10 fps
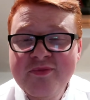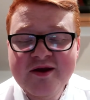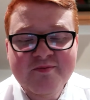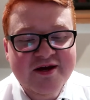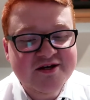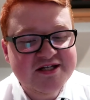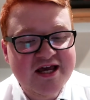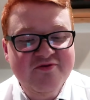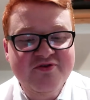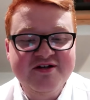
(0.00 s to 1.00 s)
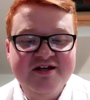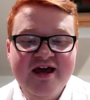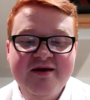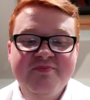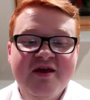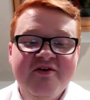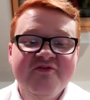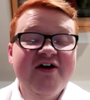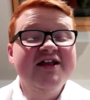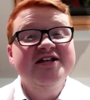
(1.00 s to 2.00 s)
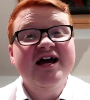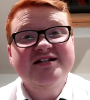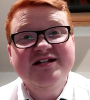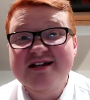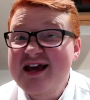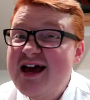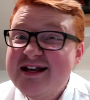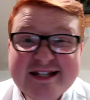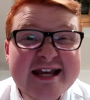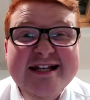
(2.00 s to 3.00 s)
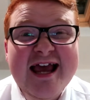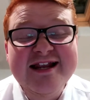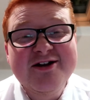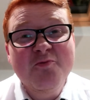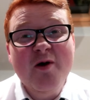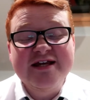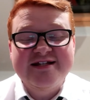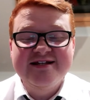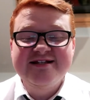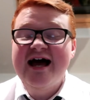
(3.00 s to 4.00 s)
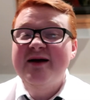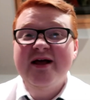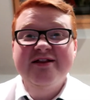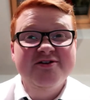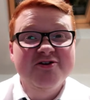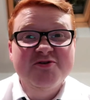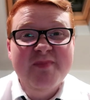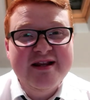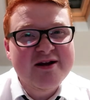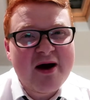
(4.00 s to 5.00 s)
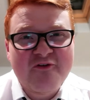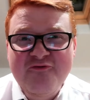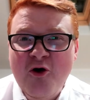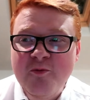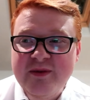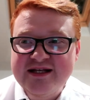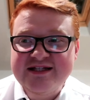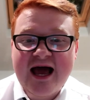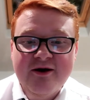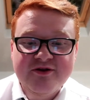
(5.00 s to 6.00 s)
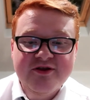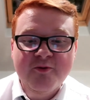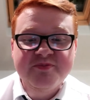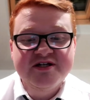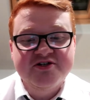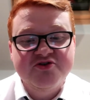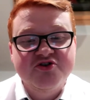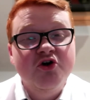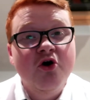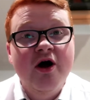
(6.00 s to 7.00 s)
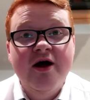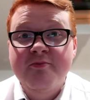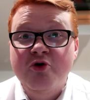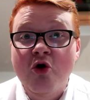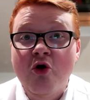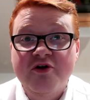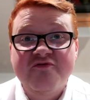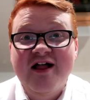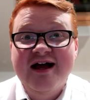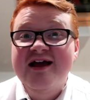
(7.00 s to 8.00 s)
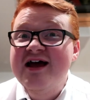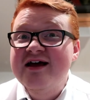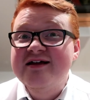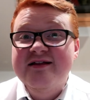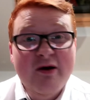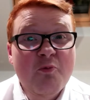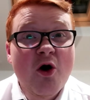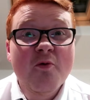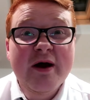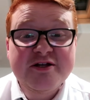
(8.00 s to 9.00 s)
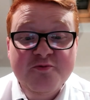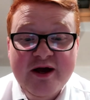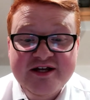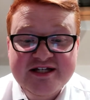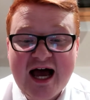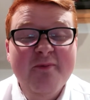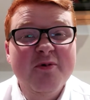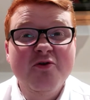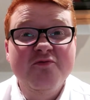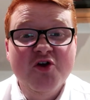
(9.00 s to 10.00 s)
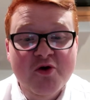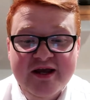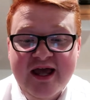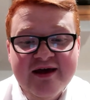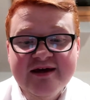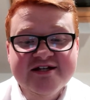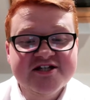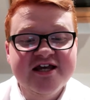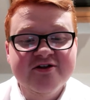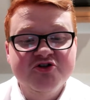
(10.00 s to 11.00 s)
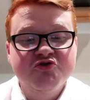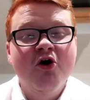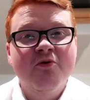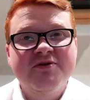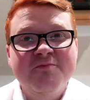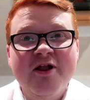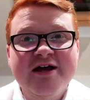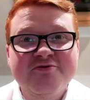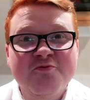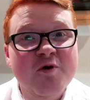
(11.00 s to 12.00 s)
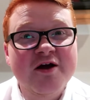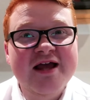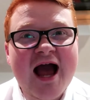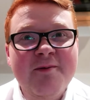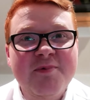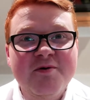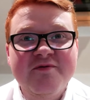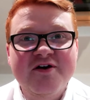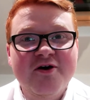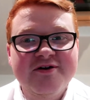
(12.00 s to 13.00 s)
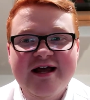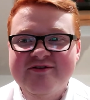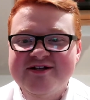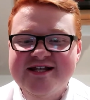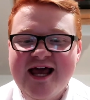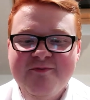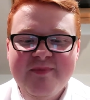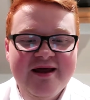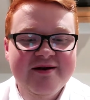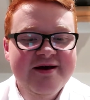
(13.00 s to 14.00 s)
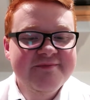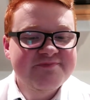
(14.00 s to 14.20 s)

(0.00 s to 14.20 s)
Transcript: did make a save in this game. Fantastic. City ended up wasting time like they do, spending about 4 minutes down at the opposition's corner flag. And what a way to waste time. We love doing it. To seal a draw, and the players were really happy with it, going down to 10 men.